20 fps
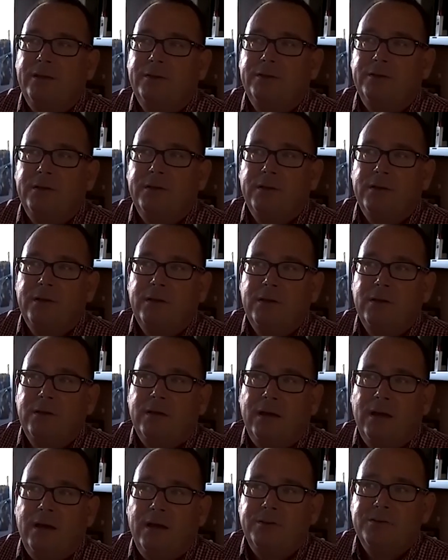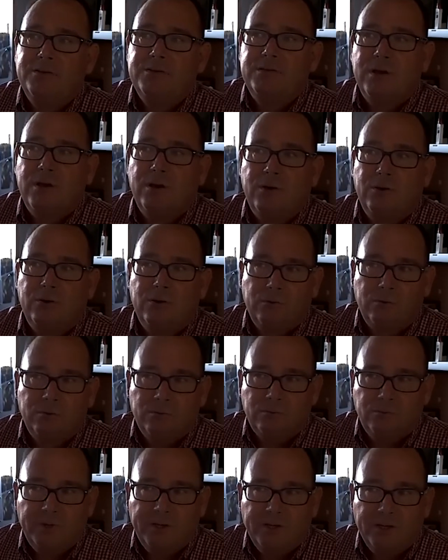And
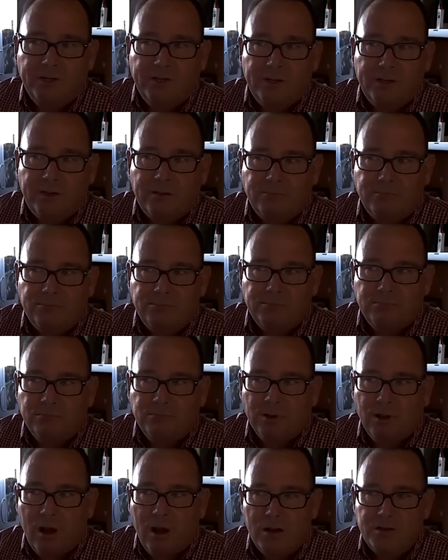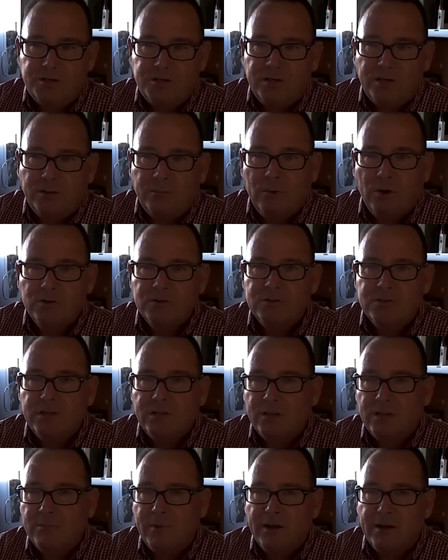so really launching
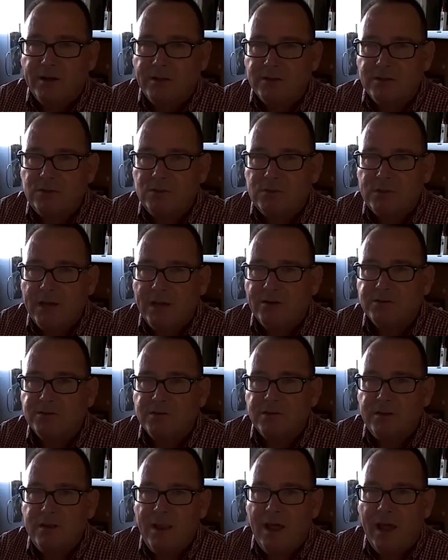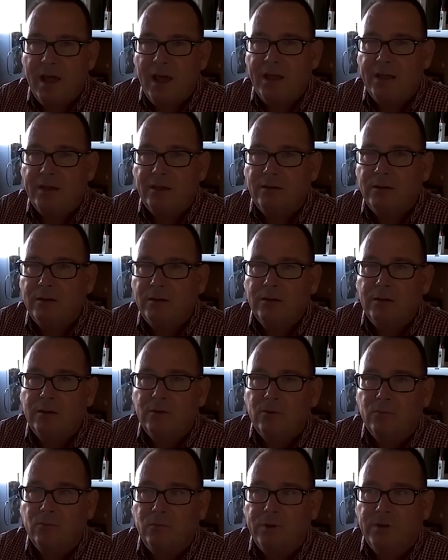mostly in 2009,
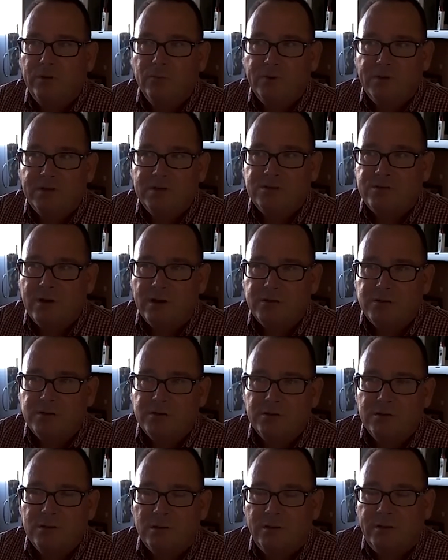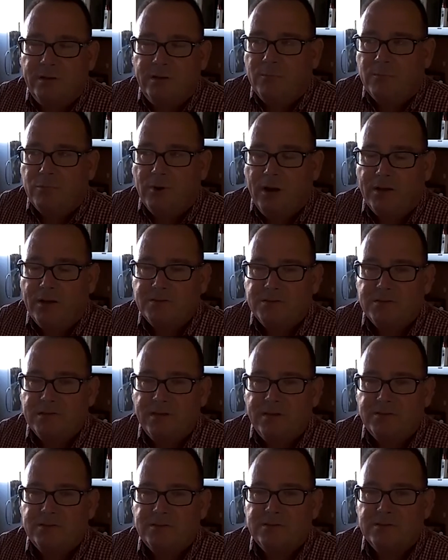we restructured the cleaning
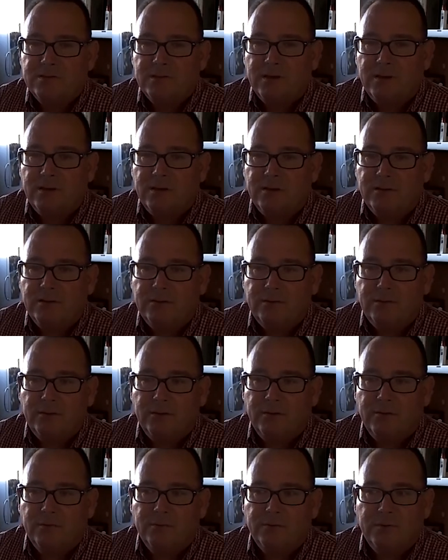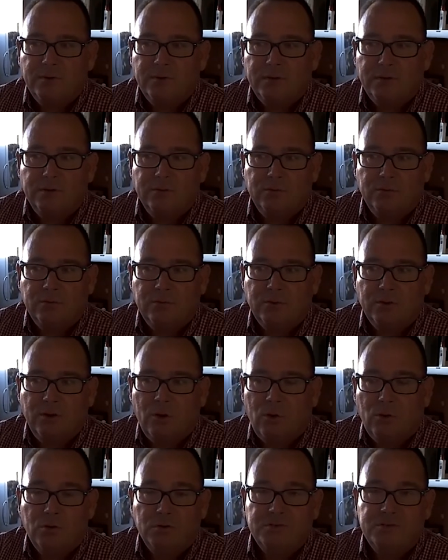process, in a
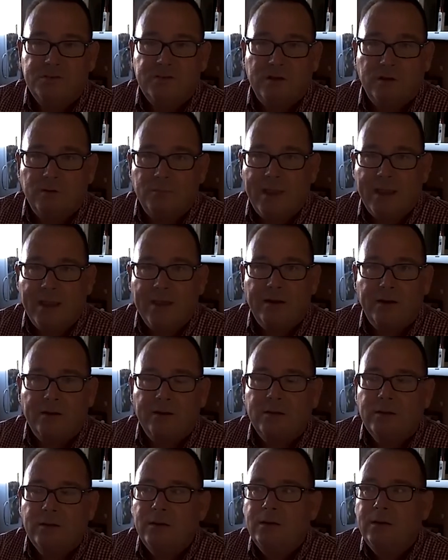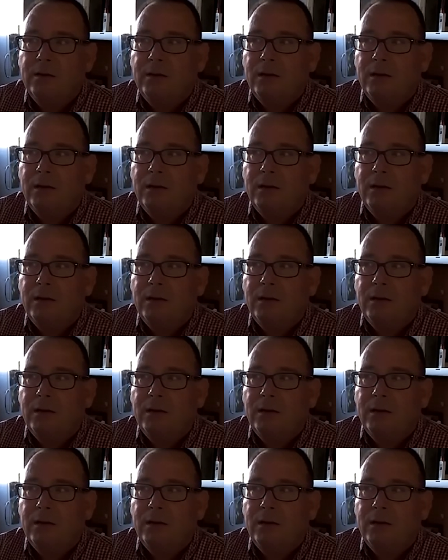wholesale manner.